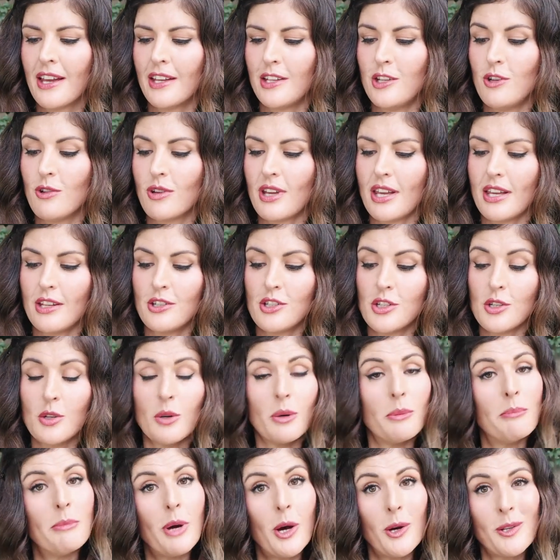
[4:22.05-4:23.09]
You can
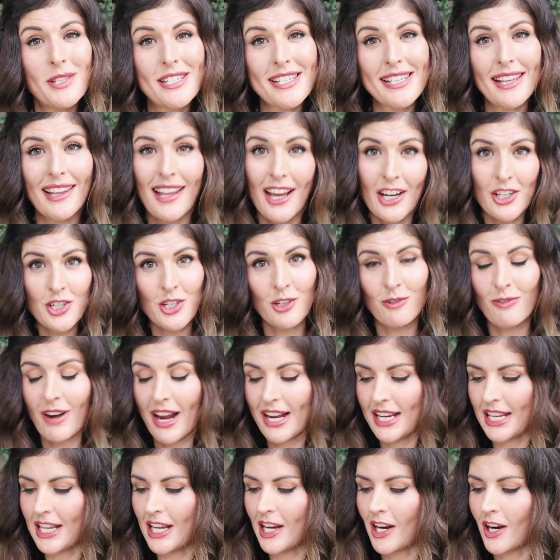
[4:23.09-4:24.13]
do mode selection
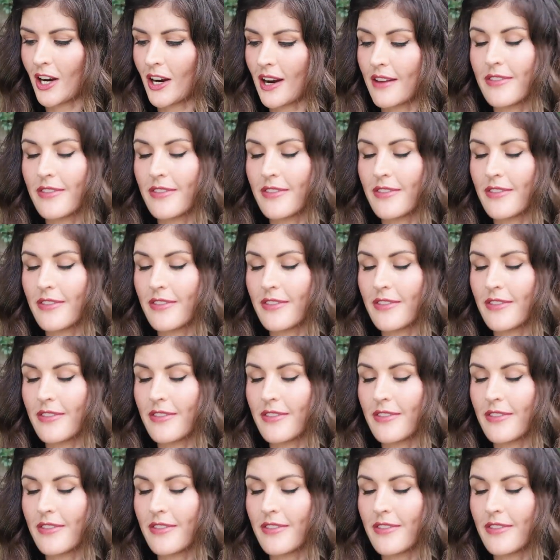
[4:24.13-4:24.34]
right here.